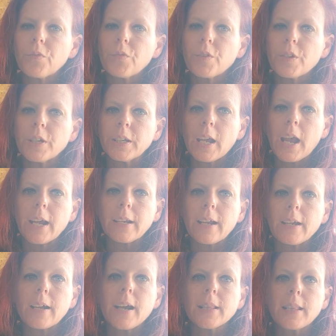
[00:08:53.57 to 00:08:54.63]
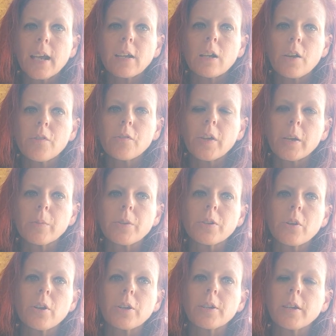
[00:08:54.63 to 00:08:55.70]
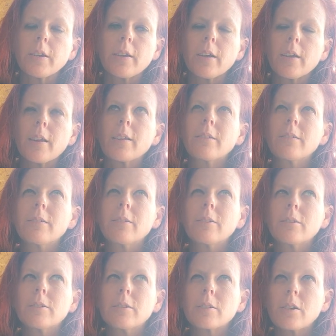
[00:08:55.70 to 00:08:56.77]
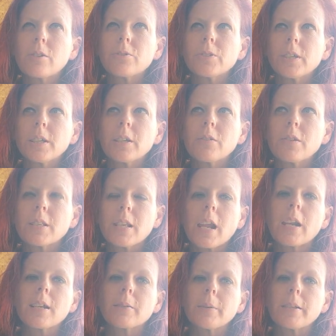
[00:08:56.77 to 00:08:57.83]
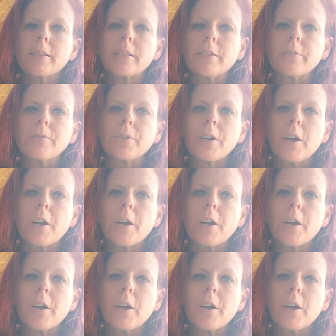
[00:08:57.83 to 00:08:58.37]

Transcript: Again, I got that off of Amazon, and I don't think it was that expensive.